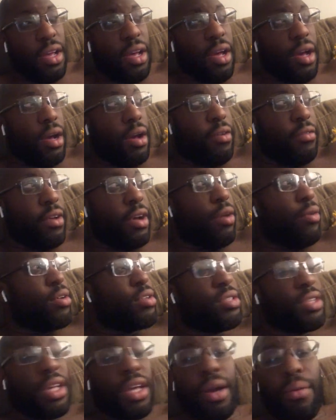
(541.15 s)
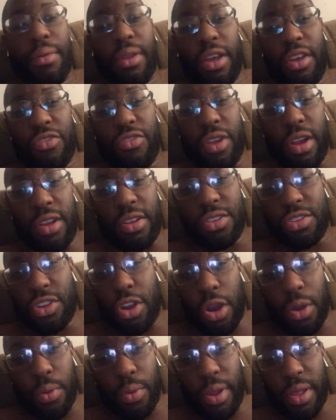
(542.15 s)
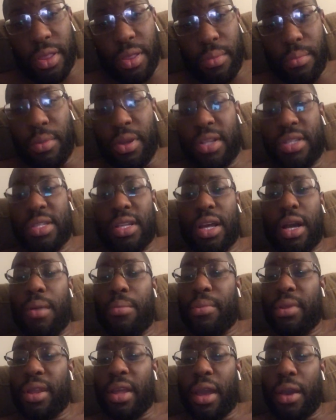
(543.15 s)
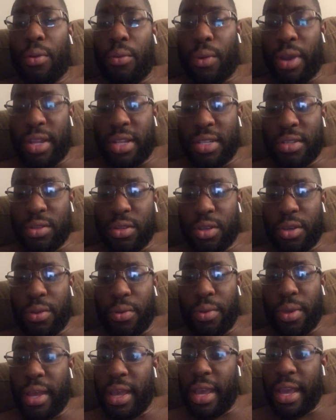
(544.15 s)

Rail wasn't the company I was trying to start with, but it's the company I went to,